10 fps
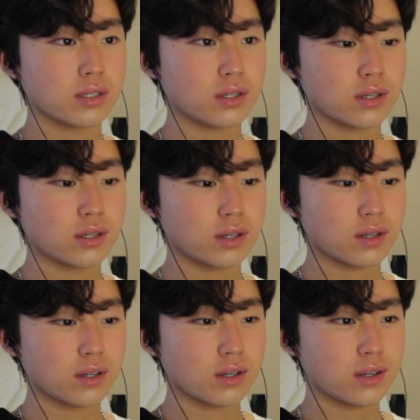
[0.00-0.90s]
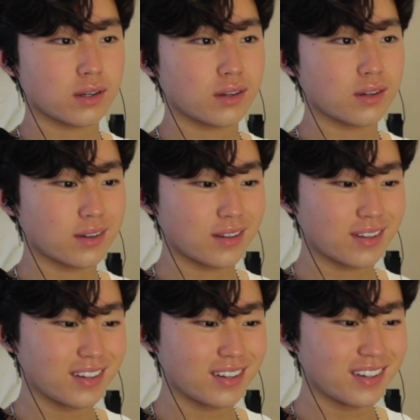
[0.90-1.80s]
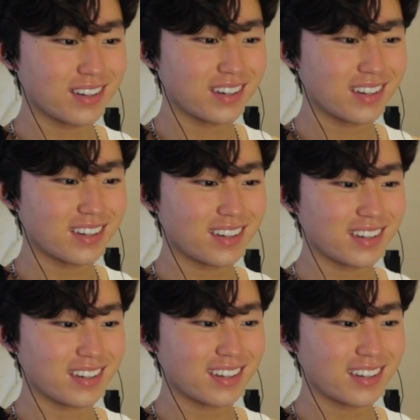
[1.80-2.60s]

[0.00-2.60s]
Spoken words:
[no speech]